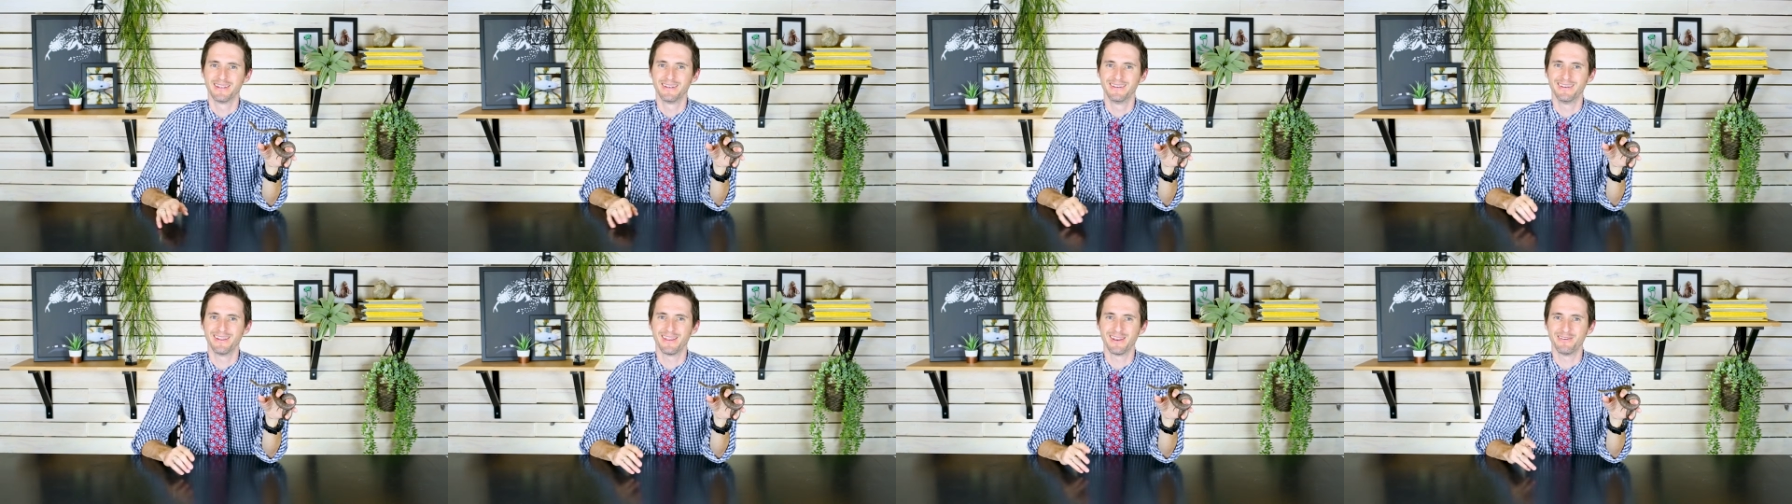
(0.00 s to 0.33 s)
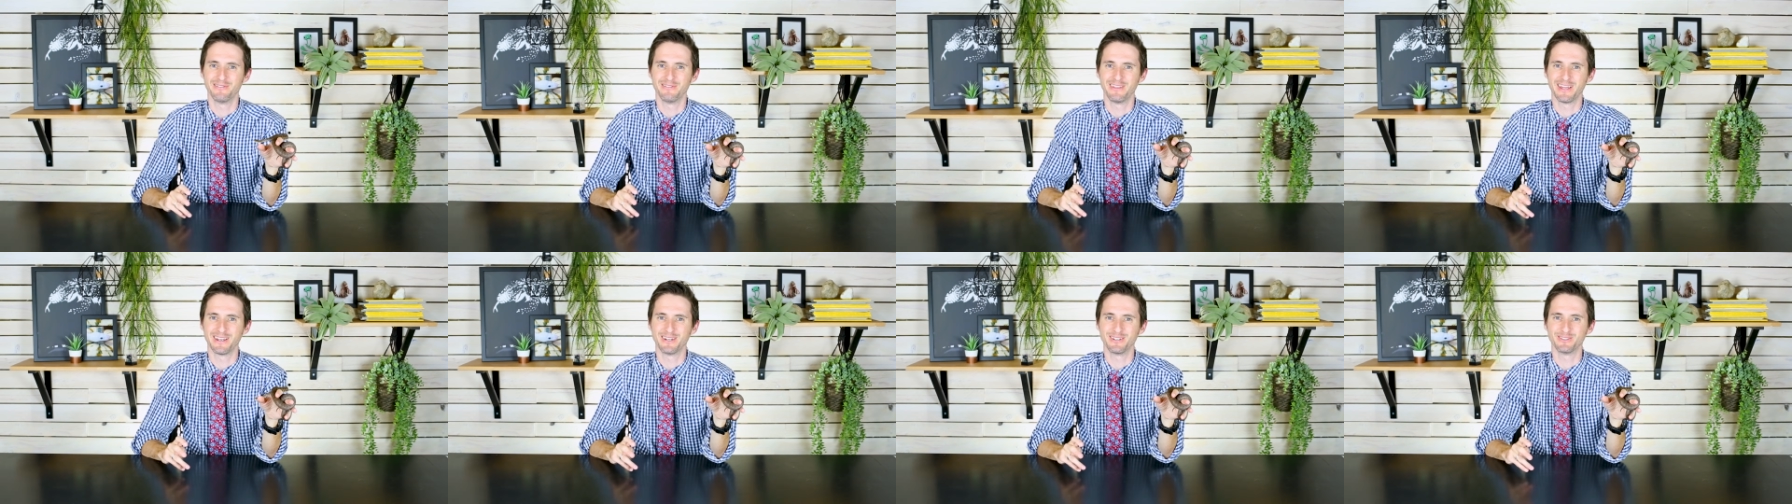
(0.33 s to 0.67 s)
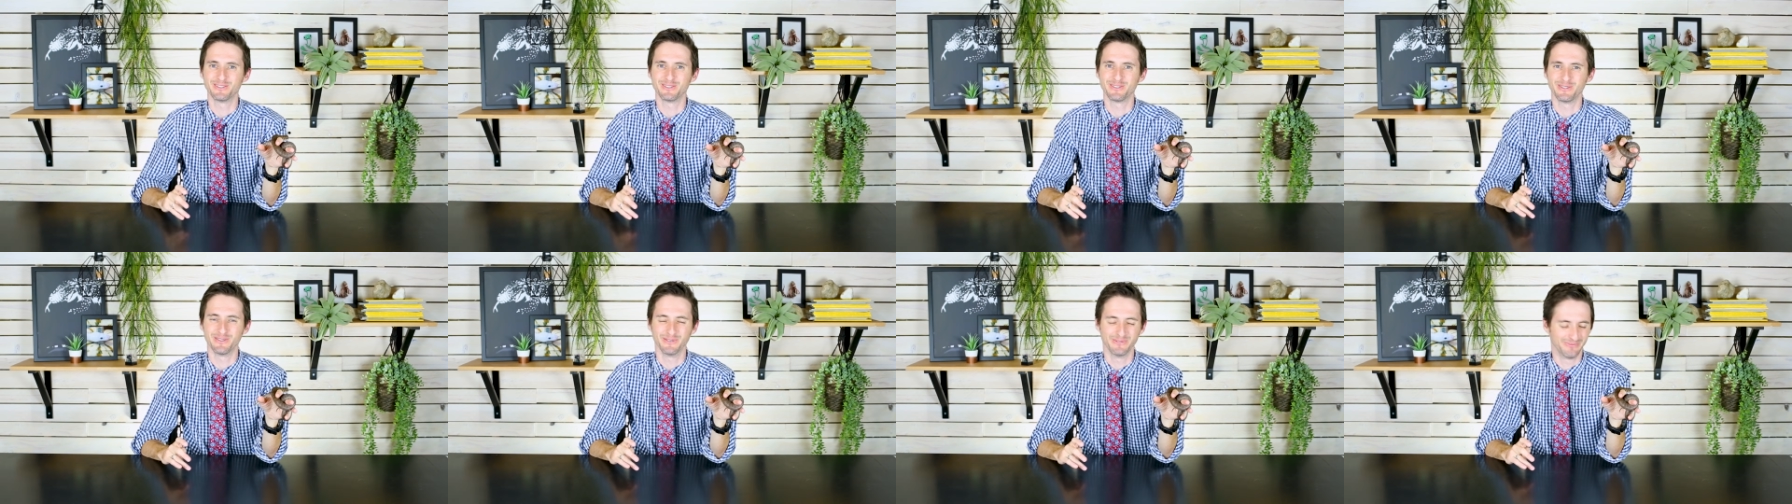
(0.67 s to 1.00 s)
None of that
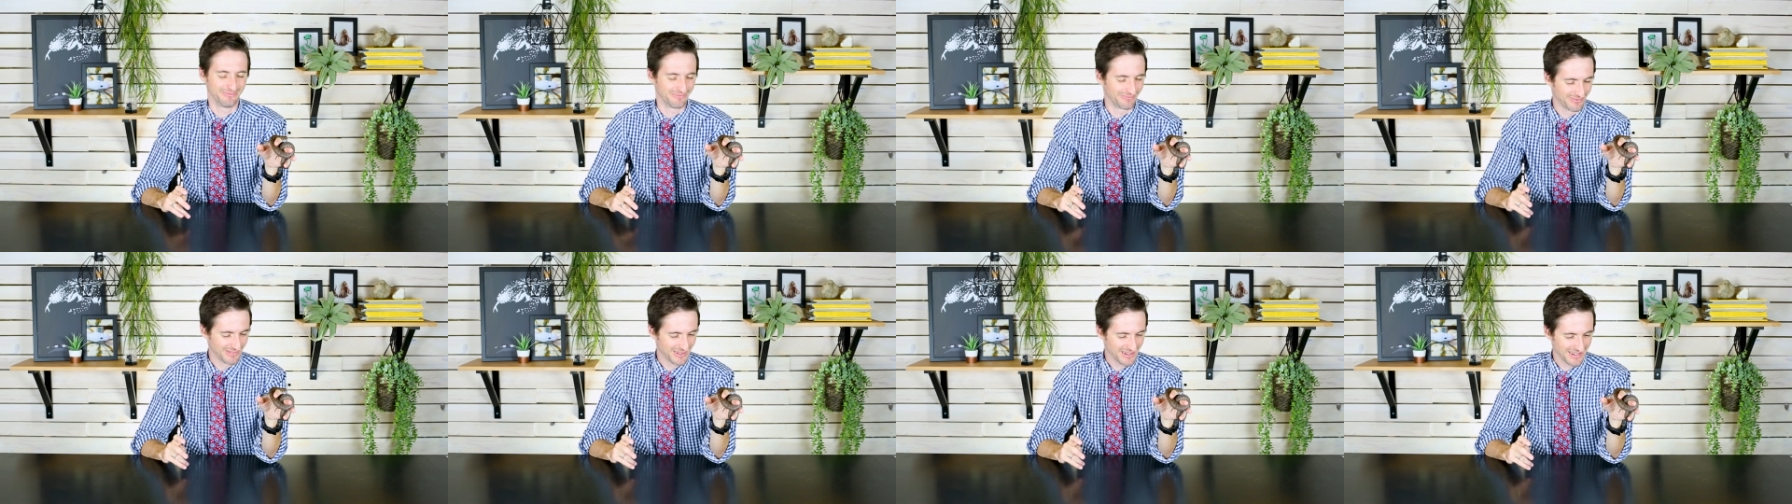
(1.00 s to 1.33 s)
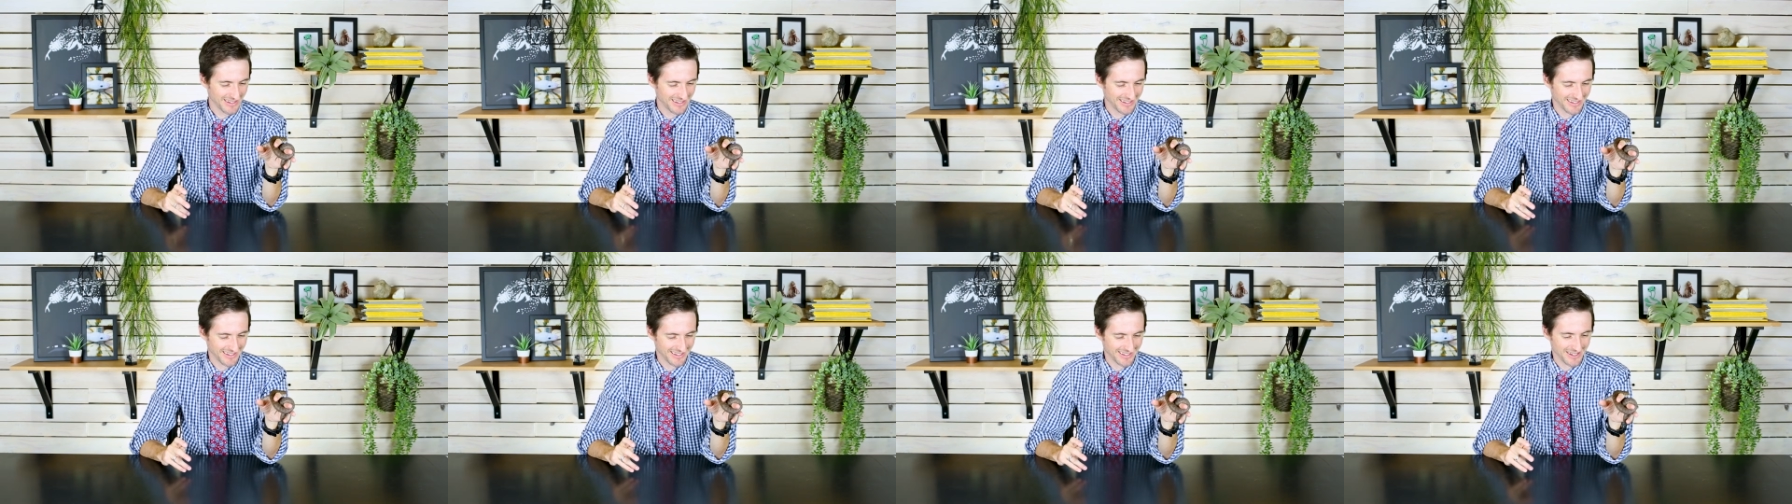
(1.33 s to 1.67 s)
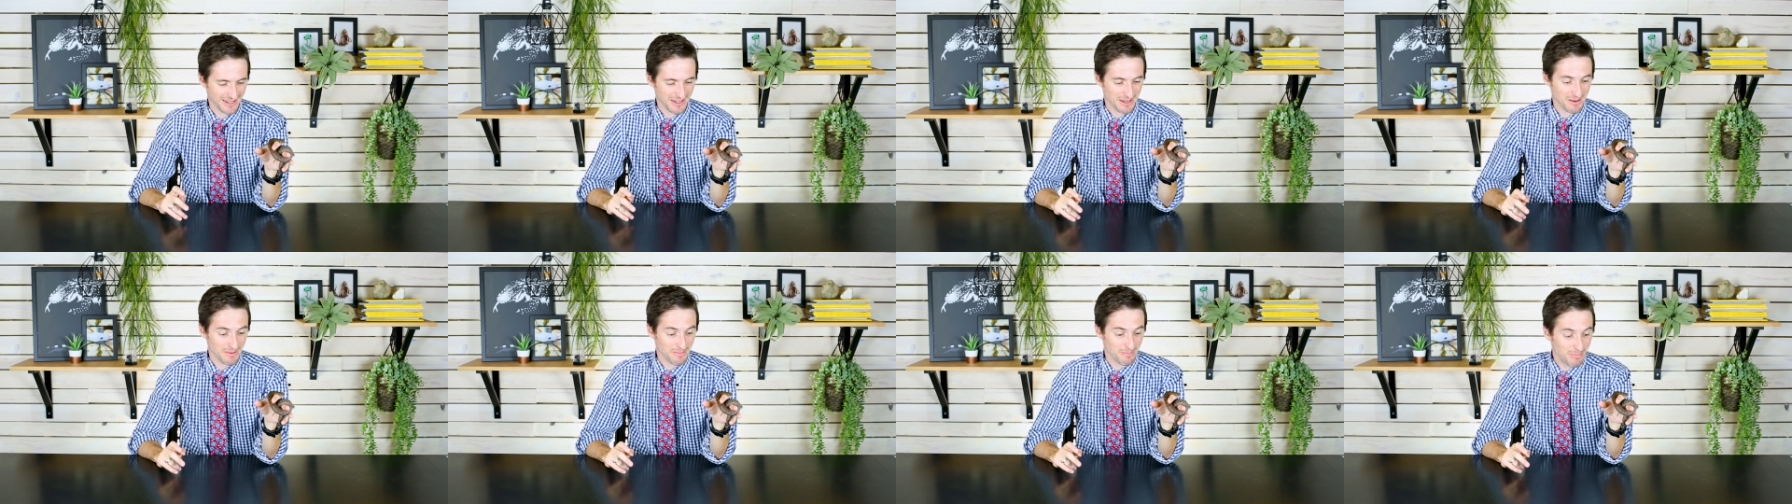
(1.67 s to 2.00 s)
is true.
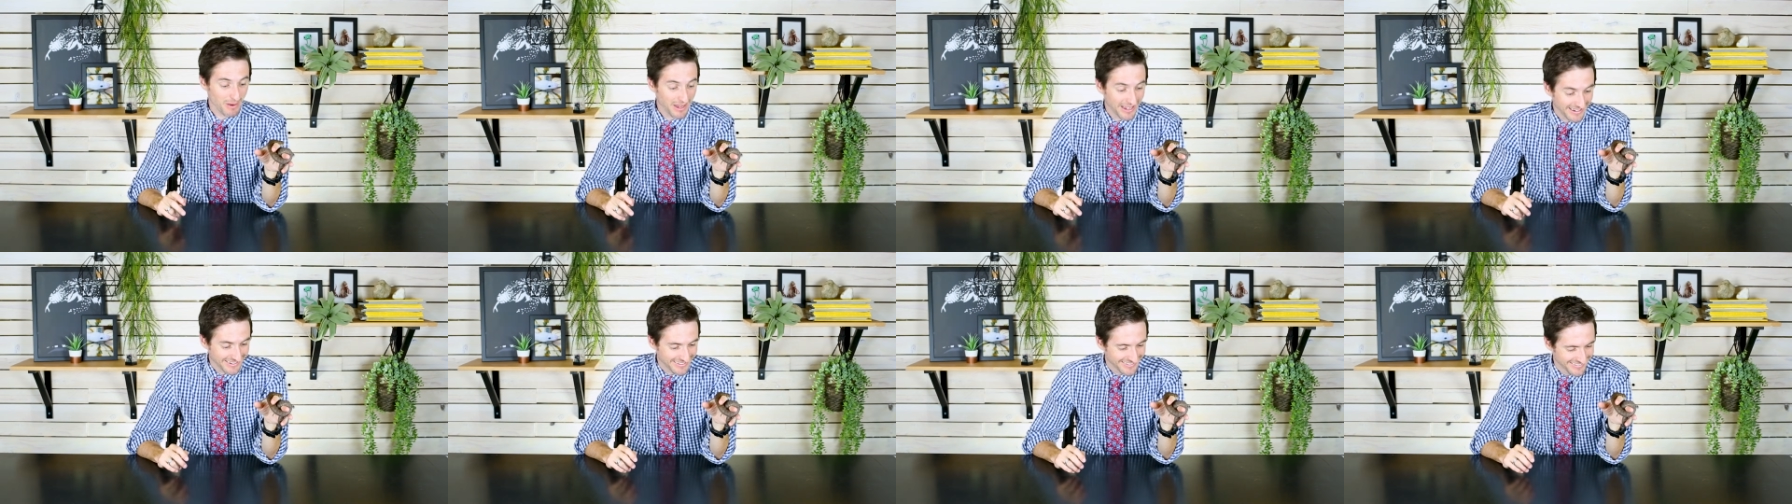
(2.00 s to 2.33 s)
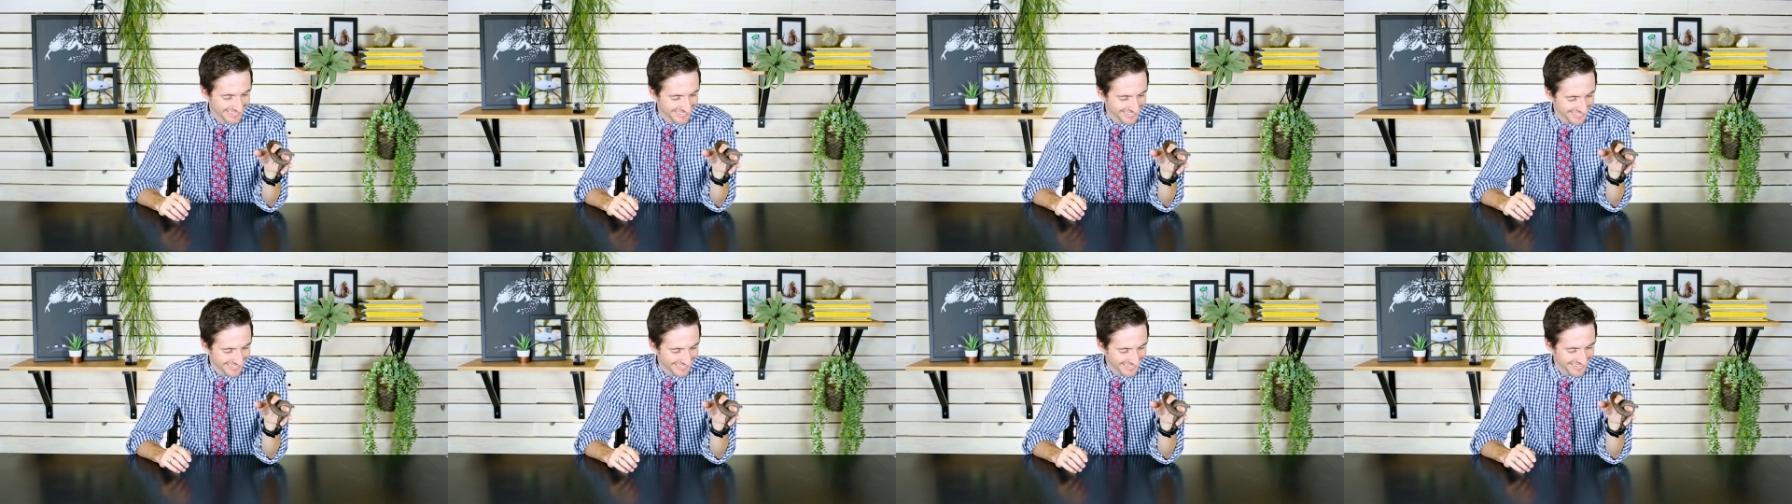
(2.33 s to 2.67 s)
But